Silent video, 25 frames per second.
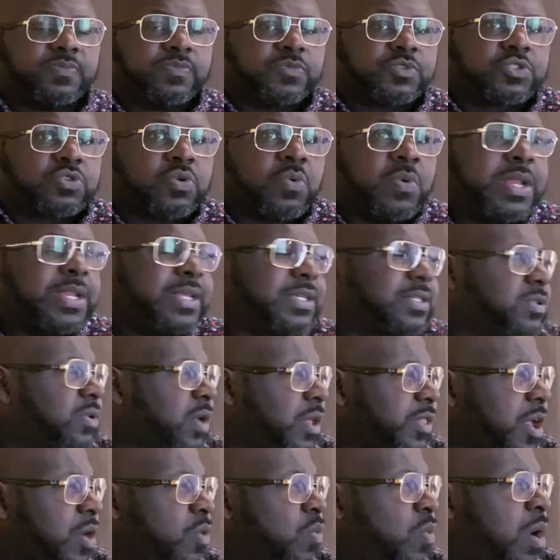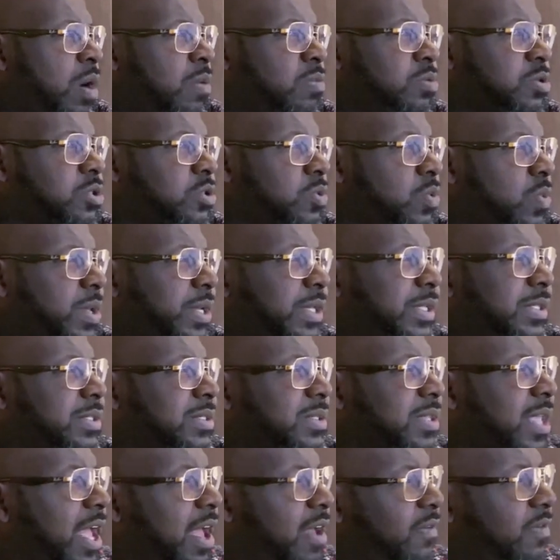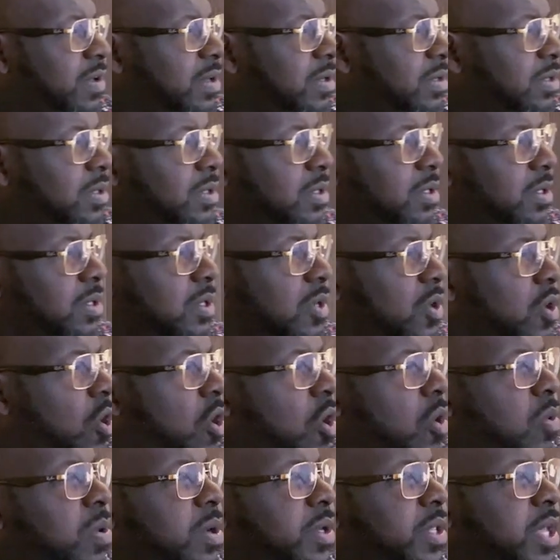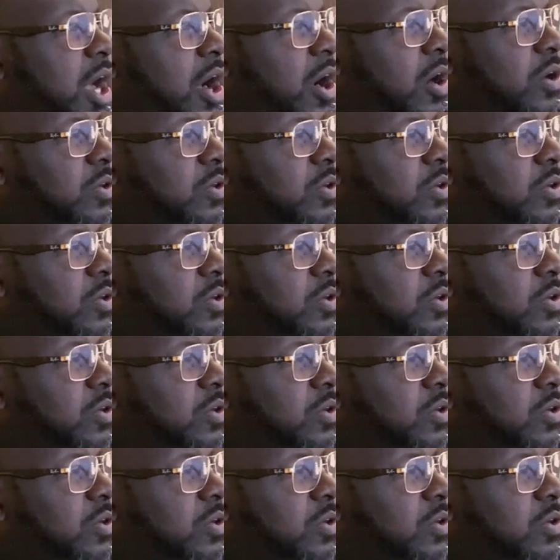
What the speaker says: 20. I think one was 27, or were they all